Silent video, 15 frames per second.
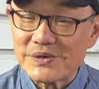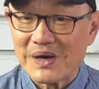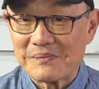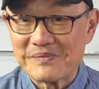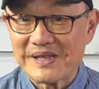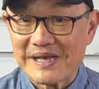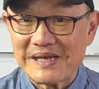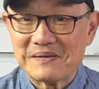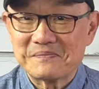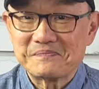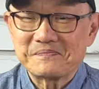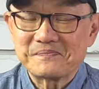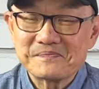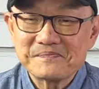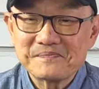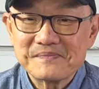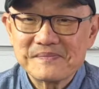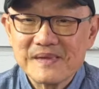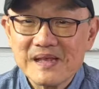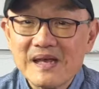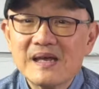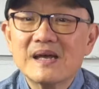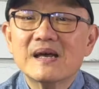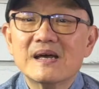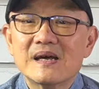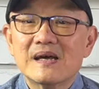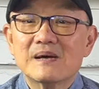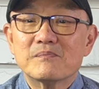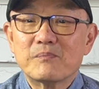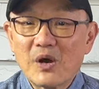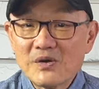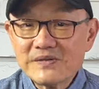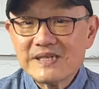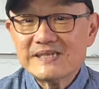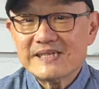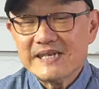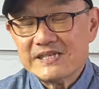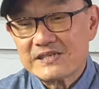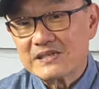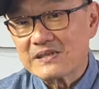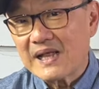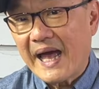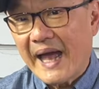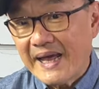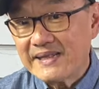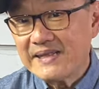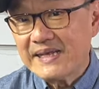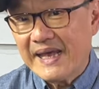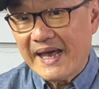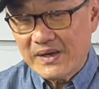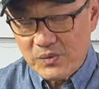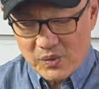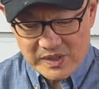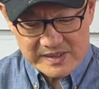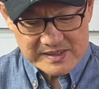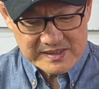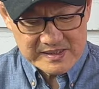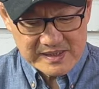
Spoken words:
up there. Both the Diesel and the Edward